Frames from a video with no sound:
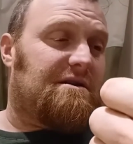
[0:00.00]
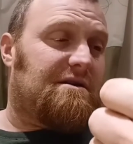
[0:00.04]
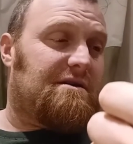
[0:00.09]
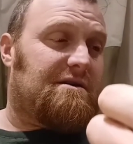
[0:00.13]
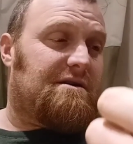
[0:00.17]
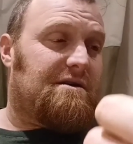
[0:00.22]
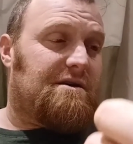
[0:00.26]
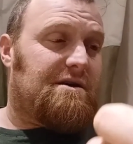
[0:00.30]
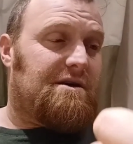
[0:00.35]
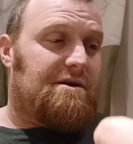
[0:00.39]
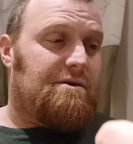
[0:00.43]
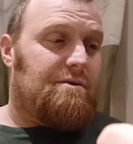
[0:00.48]

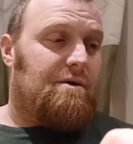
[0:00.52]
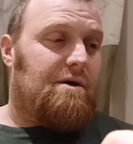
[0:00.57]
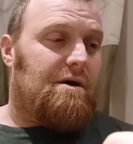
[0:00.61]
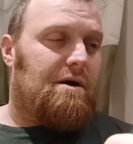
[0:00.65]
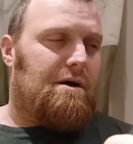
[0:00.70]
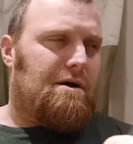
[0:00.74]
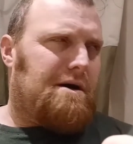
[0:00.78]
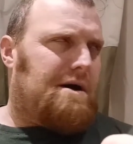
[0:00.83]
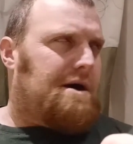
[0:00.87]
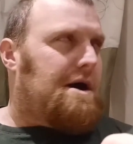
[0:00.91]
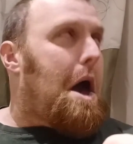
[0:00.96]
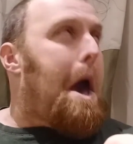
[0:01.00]

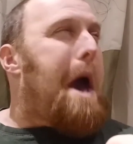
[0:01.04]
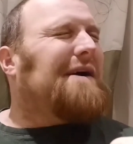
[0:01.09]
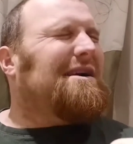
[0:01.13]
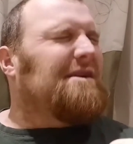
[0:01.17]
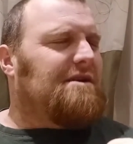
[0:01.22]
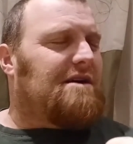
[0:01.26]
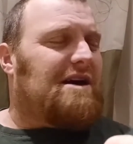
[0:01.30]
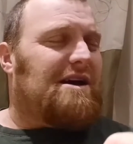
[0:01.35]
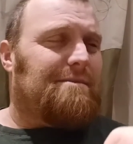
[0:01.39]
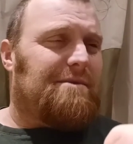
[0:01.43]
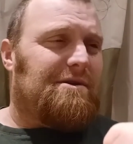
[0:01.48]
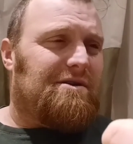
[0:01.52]
You're
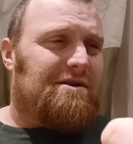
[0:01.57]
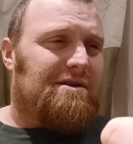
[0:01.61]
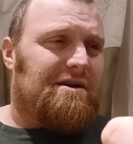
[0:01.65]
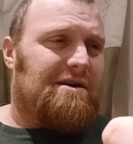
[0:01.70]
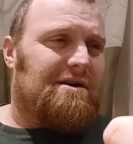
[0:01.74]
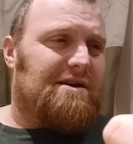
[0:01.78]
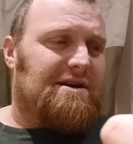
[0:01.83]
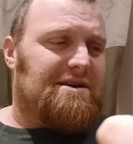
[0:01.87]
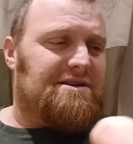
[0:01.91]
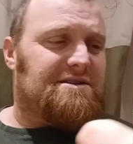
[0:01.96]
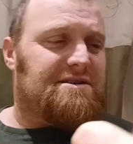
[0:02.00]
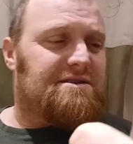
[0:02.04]
going to be looking at
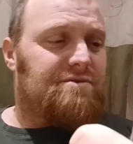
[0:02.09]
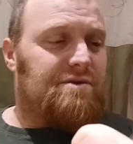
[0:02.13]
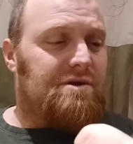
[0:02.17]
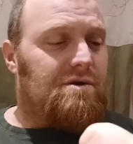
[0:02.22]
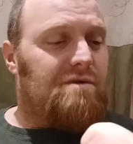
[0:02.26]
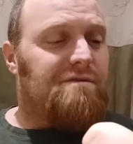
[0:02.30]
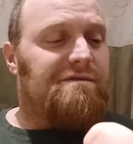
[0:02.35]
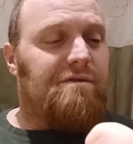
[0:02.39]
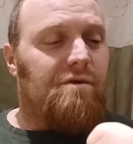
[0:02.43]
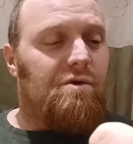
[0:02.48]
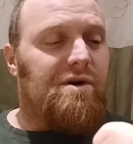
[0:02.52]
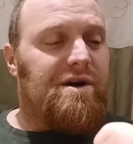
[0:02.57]
least 3 or 4